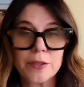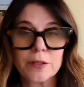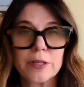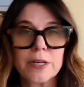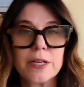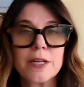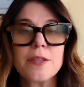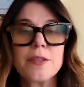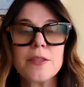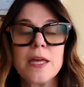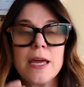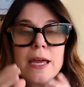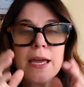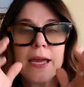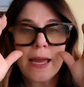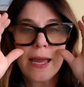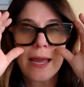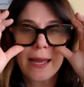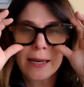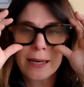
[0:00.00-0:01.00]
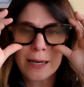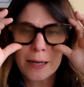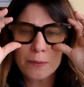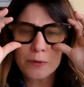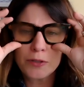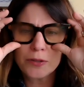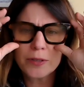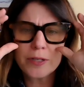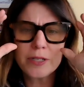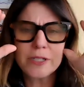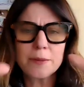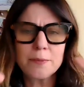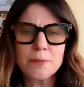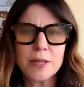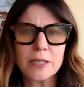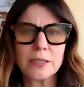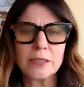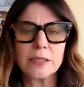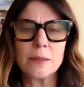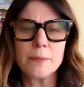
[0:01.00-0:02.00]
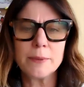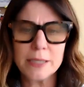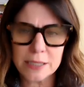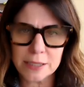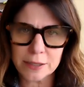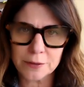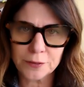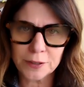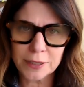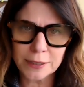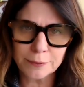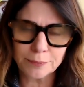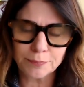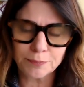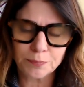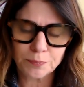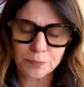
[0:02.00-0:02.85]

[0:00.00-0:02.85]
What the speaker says: 30th, and I'm doing something a little bit different.